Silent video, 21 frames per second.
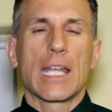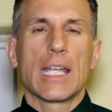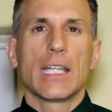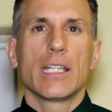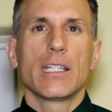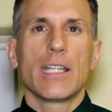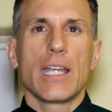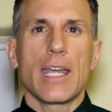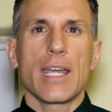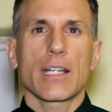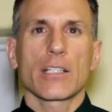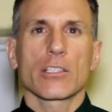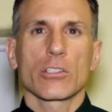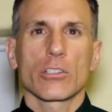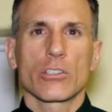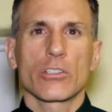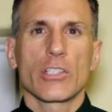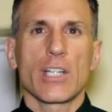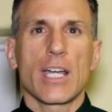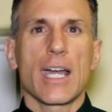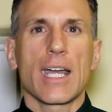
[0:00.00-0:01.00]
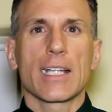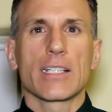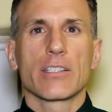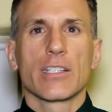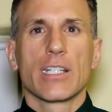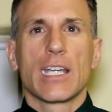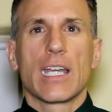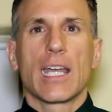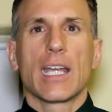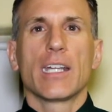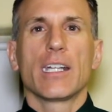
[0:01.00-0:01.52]
in
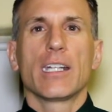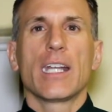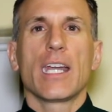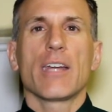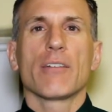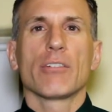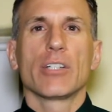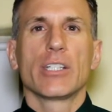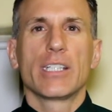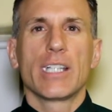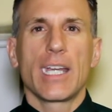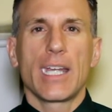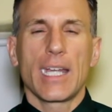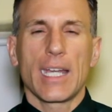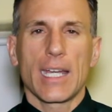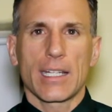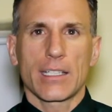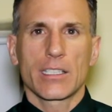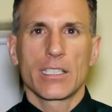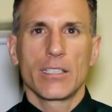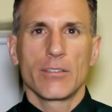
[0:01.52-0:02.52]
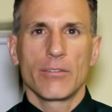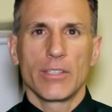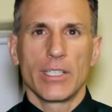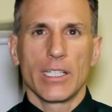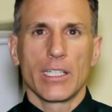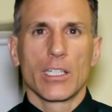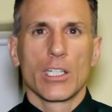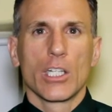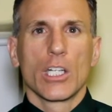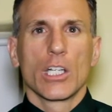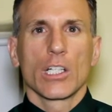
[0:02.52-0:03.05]
exercise and in everyday activity,